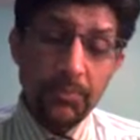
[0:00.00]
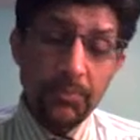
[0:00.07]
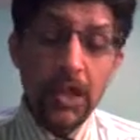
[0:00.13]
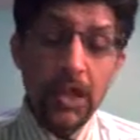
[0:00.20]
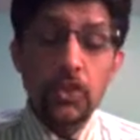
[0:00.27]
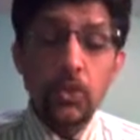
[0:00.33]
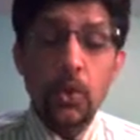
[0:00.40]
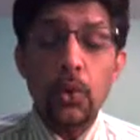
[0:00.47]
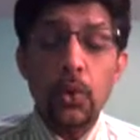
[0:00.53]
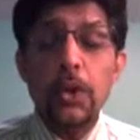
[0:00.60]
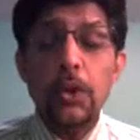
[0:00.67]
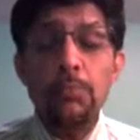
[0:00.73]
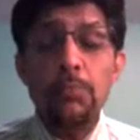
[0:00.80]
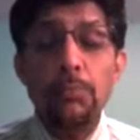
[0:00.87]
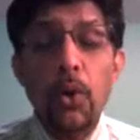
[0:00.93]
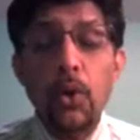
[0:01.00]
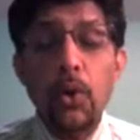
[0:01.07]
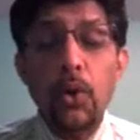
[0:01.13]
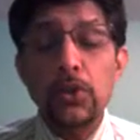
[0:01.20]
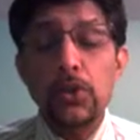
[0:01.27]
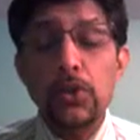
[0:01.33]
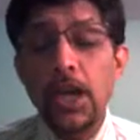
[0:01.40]
stroking
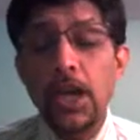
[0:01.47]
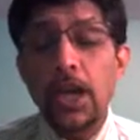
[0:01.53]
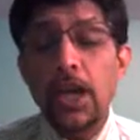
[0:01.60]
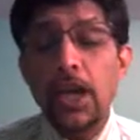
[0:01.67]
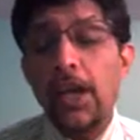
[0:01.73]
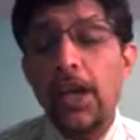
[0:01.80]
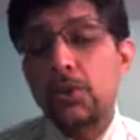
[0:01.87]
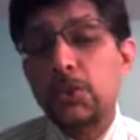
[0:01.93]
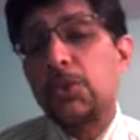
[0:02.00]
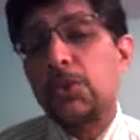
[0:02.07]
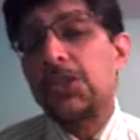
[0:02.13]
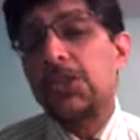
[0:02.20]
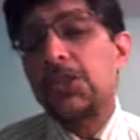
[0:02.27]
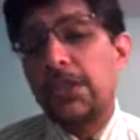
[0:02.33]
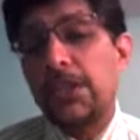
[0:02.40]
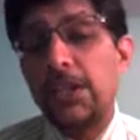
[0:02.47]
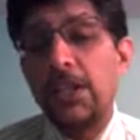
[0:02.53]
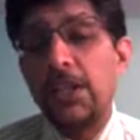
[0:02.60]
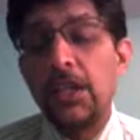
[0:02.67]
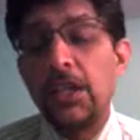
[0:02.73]
balls exquisitely